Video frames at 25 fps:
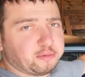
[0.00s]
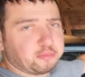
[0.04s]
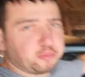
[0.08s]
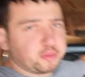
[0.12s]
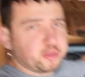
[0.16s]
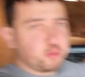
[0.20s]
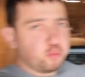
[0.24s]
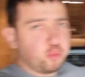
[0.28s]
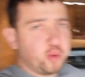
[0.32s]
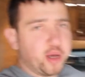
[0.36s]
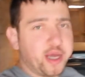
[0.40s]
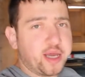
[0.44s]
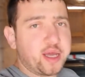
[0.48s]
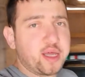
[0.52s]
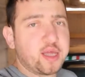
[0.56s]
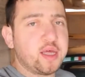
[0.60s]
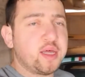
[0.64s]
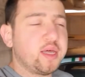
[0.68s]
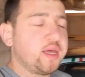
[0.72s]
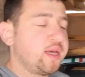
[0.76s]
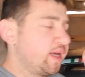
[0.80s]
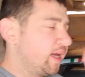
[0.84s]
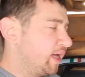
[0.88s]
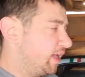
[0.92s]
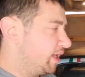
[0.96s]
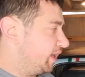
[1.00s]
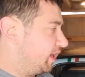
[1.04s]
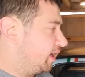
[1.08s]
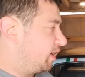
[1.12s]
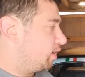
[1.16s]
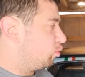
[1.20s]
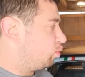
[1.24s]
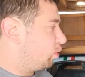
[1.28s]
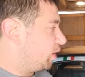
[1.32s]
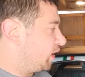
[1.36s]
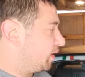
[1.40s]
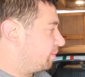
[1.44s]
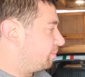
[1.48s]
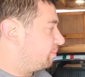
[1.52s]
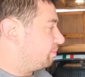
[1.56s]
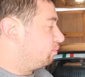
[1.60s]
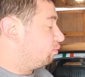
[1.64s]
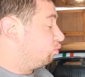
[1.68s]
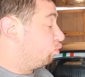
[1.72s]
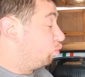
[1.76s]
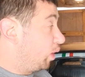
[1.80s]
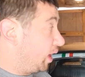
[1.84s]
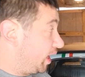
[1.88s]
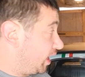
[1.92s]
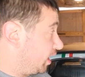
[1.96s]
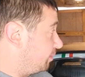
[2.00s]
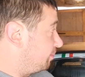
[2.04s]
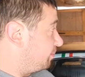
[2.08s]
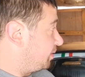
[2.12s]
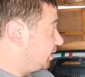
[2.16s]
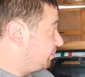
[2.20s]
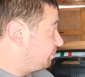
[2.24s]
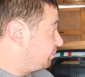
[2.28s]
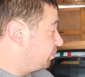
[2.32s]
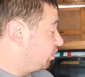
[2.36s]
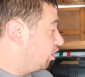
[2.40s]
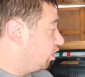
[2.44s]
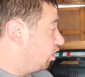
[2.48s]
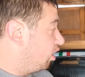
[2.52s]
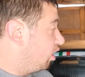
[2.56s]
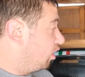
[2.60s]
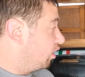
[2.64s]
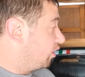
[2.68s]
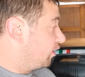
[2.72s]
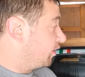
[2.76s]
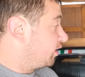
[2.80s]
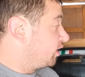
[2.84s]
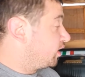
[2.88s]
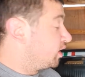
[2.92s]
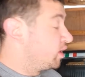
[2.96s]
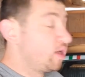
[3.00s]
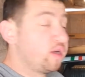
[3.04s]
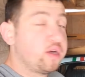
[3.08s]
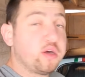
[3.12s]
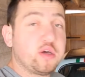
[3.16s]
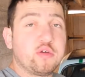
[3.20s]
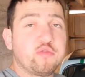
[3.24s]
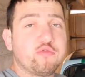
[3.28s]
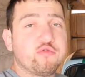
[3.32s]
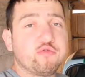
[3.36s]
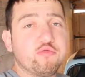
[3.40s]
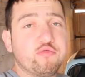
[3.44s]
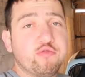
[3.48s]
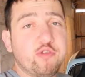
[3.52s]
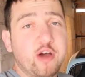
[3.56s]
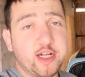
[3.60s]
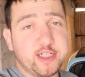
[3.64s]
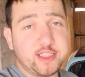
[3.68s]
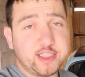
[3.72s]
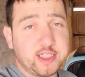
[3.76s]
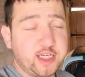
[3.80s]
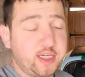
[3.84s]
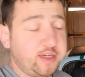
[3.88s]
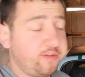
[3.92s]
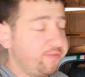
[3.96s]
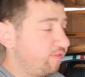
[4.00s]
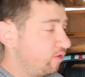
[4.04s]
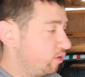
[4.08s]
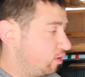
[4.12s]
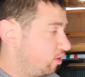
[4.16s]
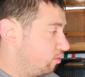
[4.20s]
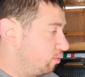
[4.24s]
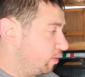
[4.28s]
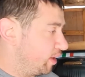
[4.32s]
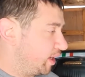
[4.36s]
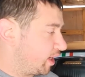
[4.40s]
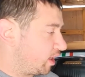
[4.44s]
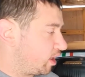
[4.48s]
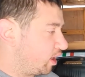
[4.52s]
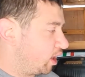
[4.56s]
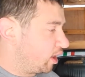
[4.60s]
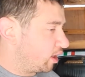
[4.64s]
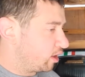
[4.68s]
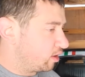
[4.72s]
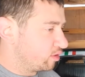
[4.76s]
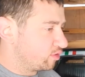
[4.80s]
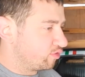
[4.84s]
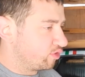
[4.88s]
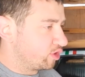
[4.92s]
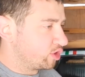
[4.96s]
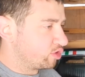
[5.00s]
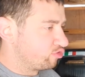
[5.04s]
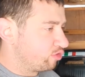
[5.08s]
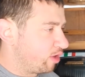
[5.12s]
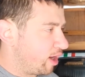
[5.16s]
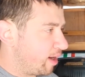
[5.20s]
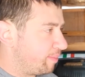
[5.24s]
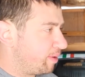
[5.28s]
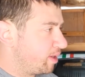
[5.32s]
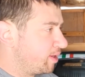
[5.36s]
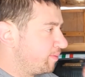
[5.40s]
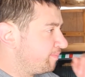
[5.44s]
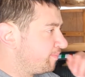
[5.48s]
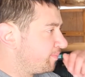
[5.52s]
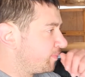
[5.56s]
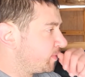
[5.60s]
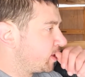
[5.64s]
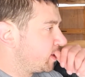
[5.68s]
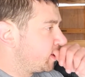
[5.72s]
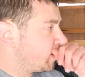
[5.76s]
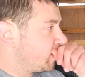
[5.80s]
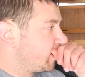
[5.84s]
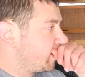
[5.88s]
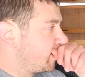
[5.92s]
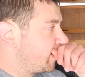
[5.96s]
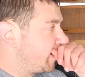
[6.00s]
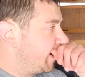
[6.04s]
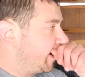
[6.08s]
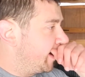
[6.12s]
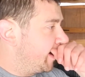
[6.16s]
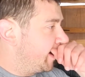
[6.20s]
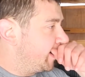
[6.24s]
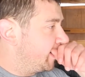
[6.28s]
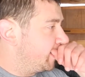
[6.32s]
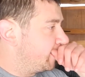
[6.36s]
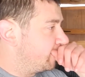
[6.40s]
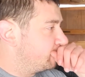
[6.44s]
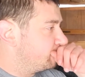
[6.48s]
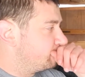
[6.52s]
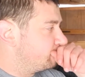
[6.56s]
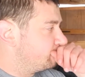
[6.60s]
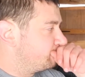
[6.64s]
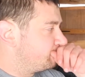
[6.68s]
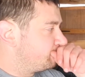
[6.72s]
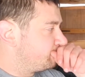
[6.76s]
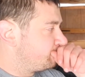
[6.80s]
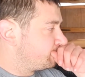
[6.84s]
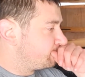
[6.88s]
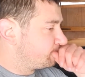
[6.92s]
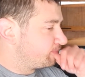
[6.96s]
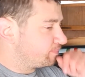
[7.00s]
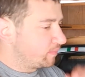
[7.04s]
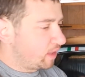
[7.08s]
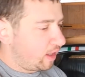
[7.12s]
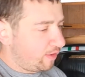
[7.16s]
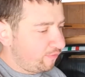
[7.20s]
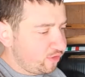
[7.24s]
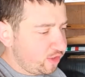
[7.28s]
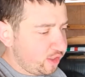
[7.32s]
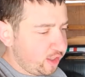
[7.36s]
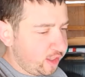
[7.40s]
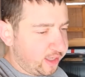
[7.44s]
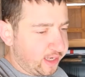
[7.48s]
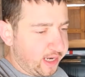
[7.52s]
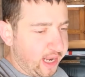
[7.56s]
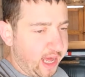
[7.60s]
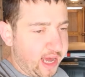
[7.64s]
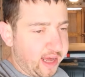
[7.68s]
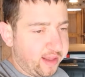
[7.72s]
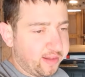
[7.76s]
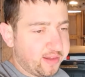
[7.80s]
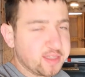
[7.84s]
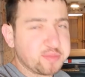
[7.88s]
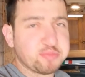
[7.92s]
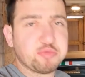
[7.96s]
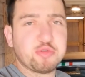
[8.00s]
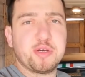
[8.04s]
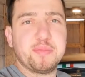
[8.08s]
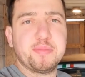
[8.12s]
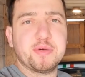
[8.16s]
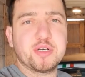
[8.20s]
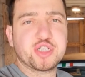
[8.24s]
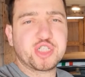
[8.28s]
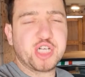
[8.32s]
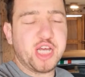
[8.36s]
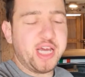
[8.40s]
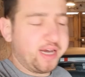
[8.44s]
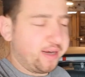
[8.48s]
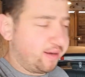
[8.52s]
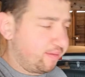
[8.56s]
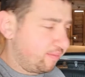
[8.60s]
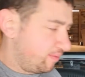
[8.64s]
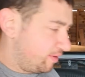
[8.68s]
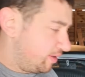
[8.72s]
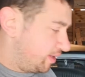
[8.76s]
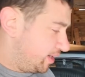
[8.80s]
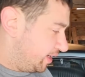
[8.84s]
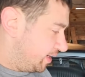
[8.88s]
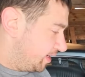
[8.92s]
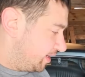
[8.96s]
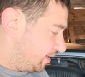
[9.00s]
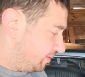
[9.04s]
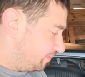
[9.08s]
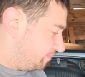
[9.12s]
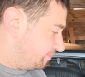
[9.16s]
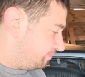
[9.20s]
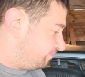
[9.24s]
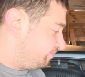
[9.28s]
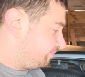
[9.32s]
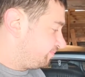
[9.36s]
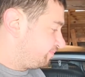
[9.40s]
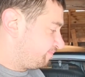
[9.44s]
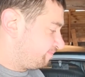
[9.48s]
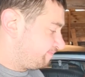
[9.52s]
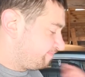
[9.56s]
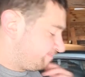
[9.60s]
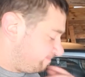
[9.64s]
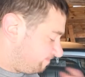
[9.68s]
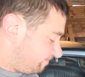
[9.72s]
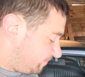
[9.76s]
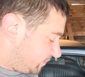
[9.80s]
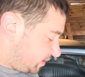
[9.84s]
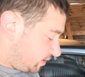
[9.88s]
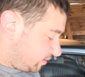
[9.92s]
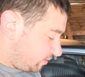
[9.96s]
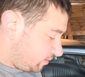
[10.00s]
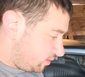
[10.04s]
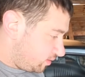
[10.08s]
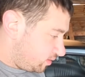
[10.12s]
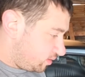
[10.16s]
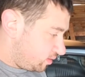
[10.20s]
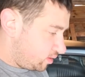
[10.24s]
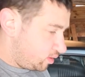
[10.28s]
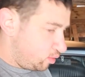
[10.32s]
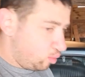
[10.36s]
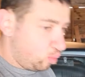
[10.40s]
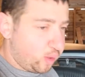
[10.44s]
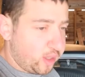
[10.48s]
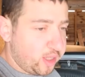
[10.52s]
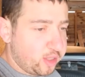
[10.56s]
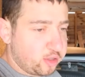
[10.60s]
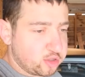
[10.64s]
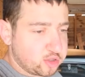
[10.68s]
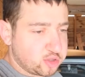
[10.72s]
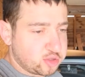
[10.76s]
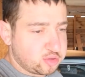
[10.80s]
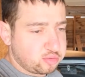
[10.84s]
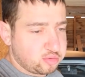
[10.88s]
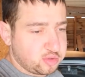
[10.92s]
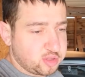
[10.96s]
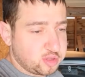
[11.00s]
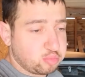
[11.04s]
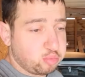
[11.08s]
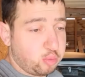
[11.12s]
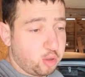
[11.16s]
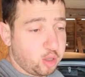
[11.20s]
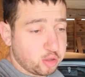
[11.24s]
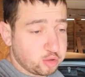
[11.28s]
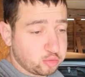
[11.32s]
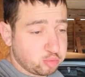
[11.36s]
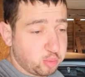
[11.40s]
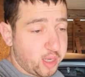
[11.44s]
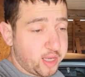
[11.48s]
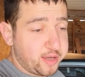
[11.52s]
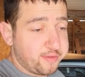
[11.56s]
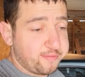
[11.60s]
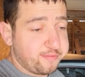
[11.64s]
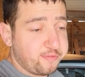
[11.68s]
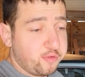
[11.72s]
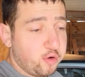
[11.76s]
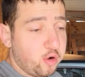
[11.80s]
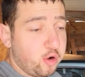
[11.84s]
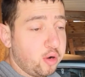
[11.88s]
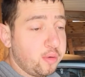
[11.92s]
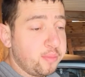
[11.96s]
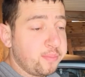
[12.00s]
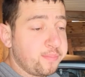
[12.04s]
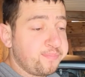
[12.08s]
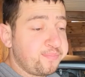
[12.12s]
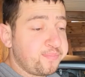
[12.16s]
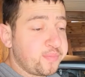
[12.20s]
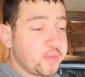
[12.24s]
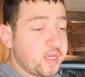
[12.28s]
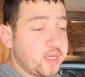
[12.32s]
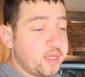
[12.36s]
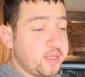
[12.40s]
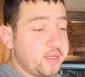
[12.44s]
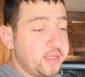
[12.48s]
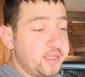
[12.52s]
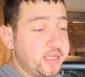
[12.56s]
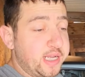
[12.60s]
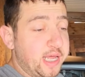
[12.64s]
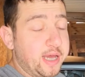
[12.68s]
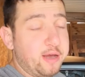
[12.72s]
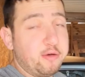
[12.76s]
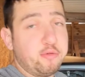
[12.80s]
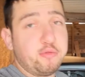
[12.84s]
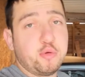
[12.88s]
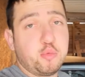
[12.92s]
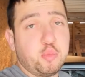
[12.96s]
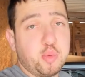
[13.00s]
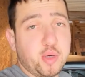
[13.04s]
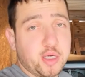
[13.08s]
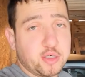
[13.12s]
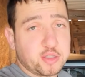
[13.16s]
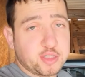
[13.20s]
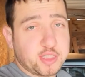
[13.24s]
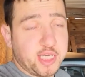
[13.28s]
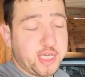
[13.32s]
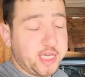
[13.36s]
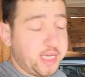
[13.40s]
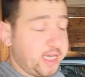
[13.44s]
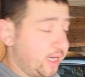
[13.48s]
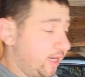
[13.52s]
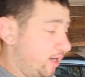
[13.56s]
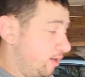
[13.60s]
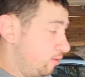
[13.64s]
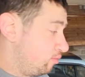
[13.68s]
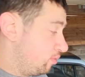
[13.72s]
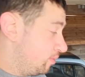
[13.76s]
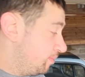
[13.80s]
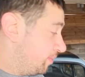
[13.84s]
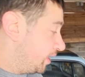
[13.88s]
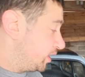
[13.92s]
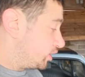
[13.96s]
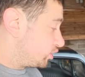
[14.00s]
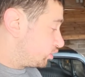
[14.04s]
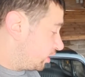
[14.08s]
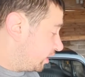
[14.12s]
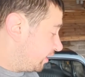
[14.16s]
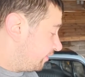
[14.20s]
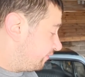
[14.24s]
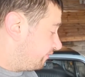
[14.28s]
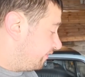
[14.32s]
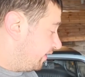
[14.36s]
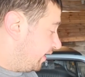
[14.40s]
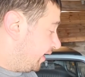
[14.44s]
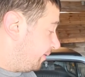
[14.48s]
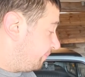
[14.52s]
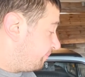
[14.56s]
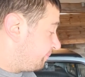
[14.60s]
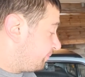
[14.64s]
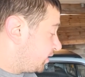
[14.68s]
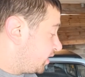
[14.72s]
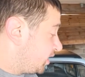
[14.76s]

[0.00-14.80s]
with the wing, and then the wing will be put on ready for when the car goes for its wrap. Other than that, that's pretty much it. The wheels is what I was waiting for. Now the wheels are here. We'll make sure they fit.